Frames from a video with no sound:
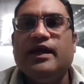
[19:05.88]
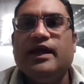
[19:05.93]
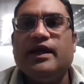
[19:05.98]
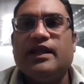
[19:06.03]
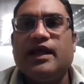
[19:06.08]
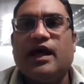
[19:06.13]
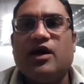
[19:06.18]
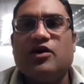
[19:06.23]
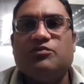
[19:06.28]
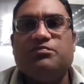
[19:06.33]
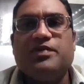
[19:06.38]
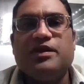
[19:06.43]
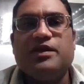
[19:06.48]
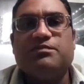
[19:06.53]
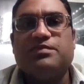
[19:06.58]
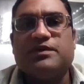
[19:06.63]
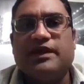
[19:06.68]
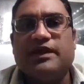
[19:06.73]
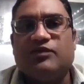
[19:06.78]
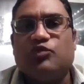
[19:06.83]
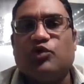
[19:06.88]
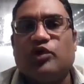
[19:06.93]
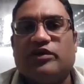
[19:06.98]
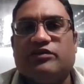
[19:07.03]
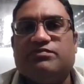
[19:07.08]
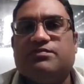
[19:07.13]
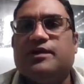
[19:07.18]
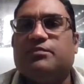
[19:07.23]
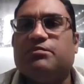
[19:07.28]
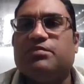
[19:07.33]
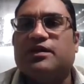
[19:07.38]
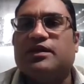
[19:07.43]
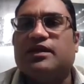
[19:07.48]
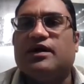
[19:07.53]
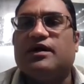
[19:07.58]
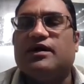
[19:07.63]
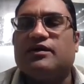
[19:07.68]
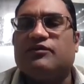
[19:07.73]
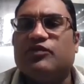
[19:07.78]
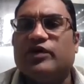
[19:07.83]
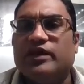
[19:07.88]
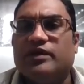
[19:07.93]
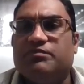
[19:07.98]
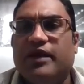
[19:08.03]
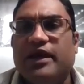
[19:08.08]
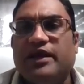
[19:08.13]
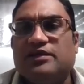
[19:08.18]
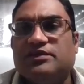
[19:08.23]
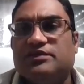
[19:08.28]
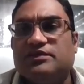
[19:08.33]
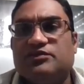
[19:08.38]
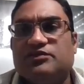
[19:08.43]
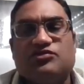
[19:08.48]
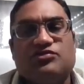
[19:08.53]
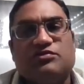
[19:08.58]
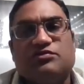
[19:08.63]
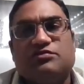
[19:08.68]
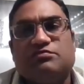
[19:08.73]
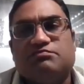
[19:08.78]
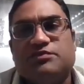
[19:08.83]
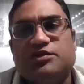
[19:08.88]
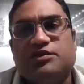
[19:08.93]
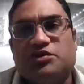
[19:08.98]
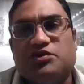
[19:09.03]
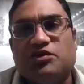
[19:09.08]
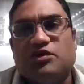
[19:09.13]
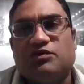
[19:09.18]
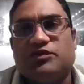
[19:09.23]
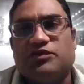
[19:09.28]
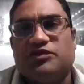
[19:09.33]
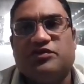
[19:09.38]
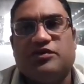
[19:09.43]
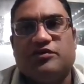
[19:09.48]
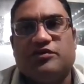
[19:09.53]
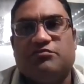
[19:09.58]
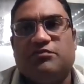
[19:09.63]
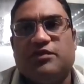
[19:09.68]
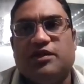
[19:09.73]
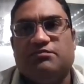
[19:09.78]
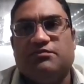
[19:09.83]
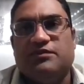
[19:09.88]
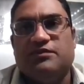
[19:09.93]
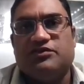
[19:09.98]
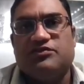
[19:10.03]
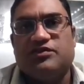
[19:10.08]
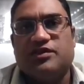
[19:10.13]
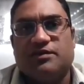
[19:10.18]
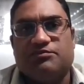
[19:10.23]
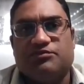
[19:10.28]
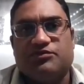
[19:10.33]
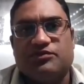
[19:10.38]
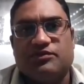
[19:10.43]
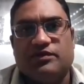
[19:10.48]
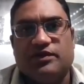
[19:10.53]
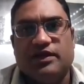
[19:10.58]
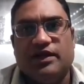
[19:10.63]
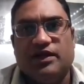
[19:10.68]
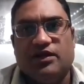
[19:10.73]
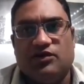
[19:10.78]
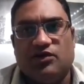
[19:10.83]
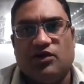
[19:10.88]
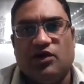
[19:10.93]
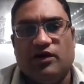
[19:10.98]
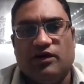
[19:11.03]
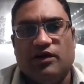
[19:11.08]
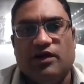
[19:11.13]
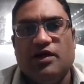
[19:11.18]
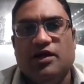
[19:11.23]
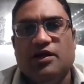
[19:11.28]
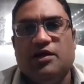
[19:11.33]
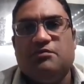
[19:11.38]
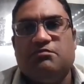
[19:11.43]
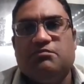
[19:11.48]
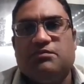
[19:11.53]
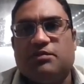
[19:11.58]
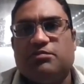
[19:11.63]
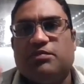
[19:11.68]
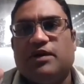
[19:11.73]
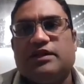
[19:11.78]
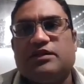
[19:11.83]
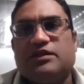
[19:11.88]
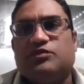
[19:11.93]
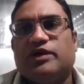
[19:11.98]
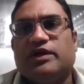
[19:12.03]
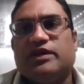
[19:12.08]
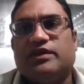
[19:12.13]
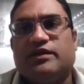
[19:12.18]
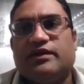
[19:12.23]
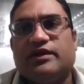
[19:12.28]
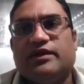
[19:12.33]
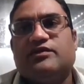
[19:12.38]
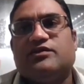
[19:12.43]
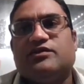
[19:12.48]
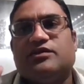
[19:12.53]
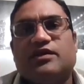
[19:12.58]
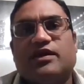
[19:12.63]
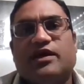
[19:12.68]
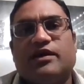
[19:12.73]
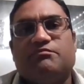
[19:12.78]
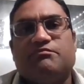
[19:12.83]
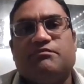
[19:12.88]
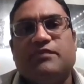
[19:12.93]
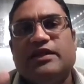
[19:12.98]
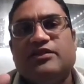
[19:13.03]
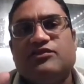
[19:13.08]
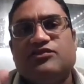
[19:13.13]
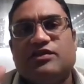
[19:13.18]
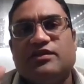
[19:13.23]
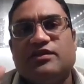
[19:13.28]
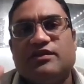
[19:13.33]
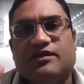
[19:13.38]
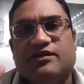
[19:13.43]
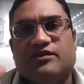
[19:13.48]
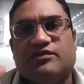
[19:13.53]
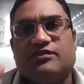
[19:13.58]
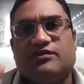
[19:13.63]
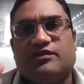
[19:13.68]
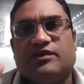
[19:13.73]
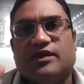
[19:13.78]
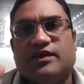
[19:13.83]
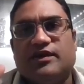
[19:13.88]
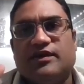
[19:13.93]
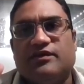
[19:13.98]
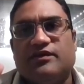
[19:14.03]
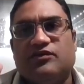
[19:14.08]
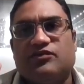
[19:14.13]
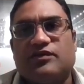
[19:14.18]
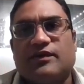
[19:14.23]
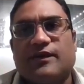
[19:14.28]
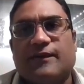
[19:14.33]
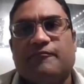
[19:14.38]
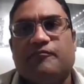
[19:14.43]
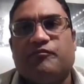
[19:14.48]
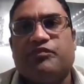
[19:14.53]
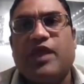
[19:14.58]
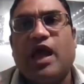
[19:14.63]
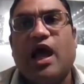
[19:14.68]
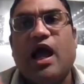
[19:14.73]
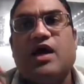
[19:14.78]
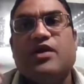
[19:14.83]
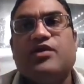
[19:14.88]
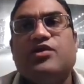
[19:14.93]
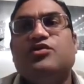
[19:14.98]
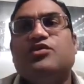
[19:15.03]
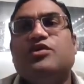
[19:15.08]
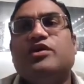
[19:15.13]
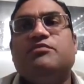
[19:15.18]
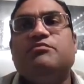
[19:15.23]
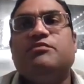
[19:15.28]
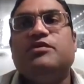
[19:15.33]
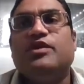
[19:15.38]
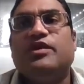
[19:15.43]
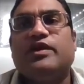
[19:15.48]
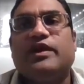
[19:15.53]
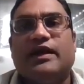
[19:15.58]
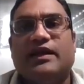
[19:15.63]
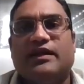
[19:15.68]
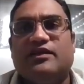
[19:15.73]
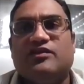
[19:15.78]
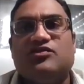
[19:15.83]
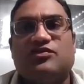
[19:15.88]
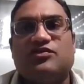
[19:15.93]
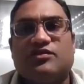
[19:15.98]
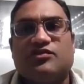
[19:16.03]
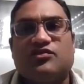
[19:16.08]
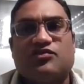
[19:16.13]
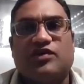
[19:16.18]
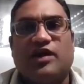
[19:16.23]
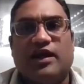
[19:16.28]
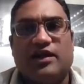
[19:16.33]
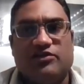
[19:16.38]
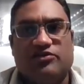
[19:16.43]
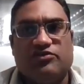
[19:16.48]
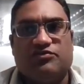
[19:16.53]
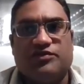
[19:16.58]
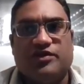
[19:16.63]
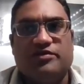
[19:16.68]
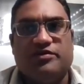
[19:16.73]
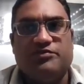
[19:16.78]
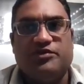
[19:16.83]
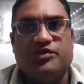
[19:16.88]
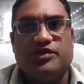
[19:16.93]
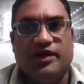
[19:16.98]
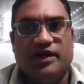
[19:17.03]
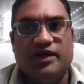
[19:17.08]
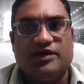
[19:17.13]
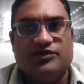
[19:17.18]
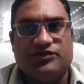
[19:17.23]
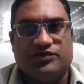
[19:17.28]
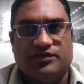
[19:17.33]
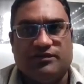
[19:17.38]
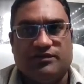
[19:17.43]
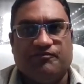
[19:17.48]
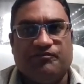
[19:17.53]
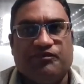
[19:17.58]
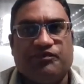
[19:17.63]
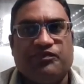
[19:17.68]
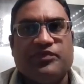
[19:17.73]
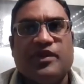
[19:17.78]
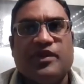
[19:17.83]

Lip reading: And how people and what if people are very patient, so you could always give them the steps later on. But by the way, the reason I mentioned this is how do you communicate? This is the strategy of communication.